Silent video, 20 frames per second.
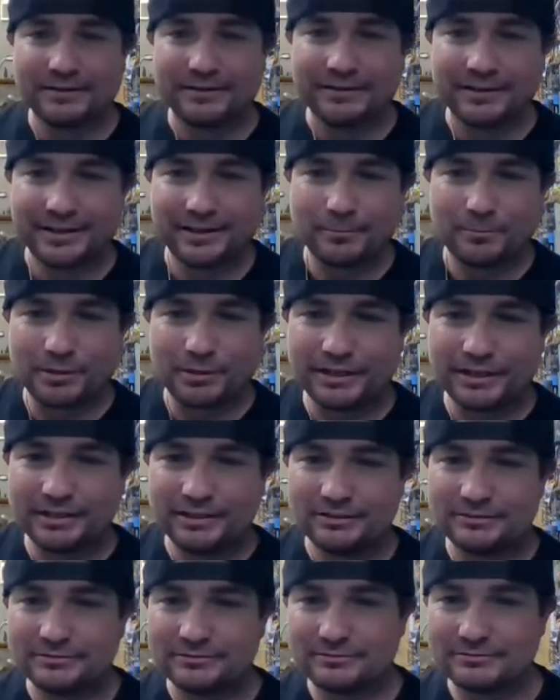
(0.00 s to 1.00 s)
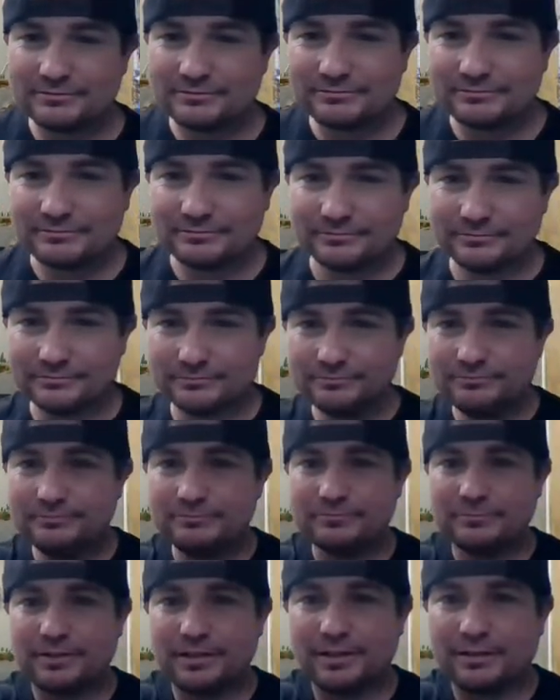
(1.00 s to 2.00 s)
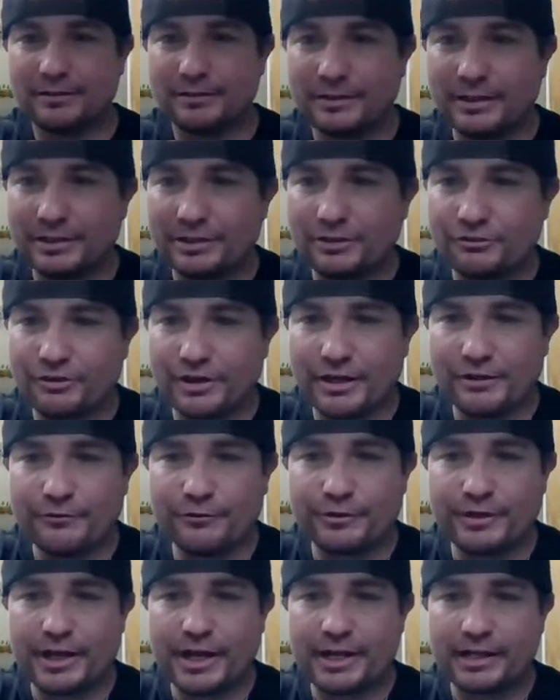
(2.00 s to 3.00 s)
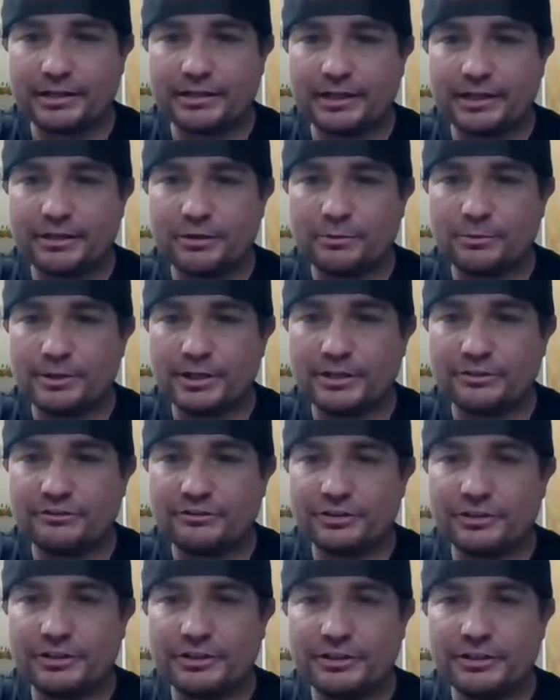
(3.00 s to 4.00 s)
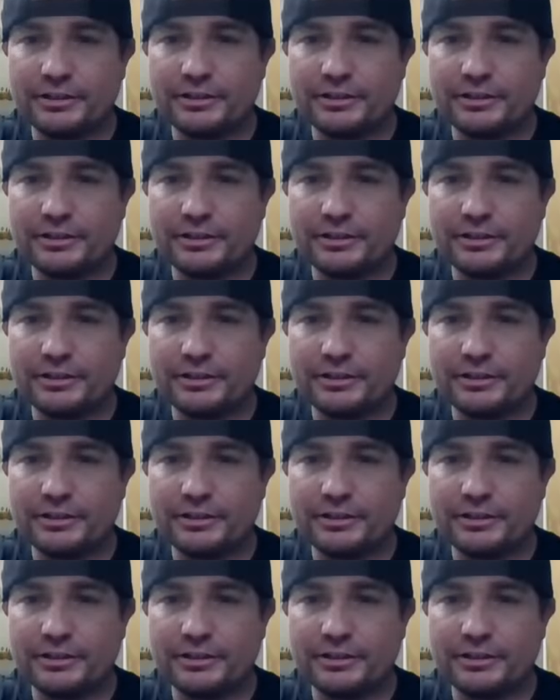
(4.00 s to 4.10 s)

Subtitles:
Later, Blake. Later, Train Fanatic. Later, Richie.